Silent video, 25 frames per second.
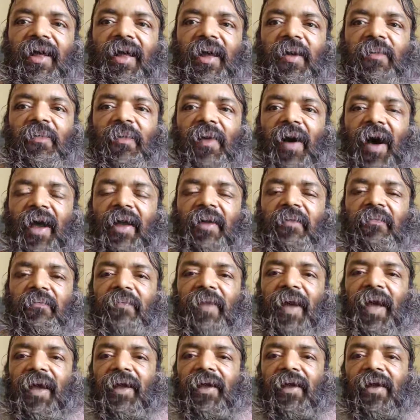If I
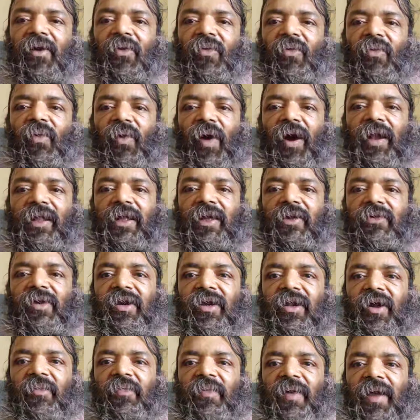make 1
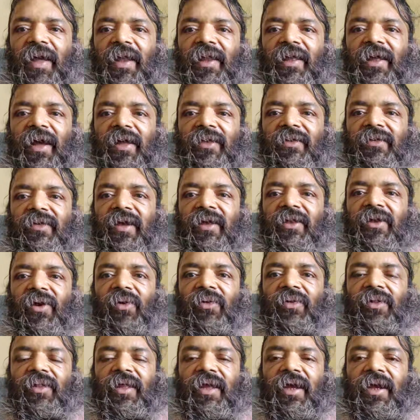unit of area change
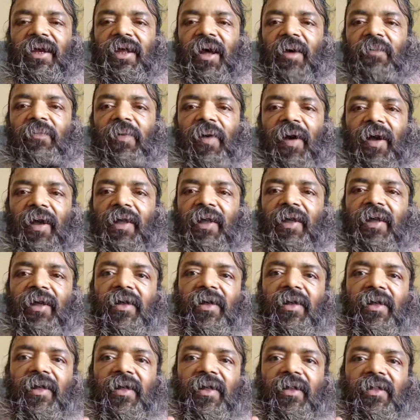on theta phi,
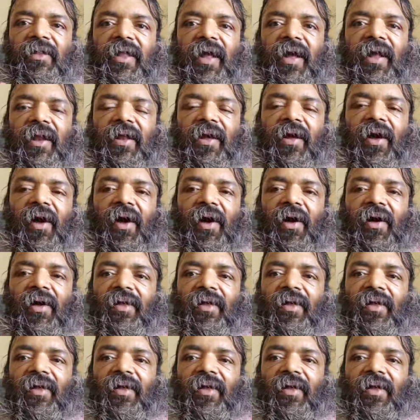then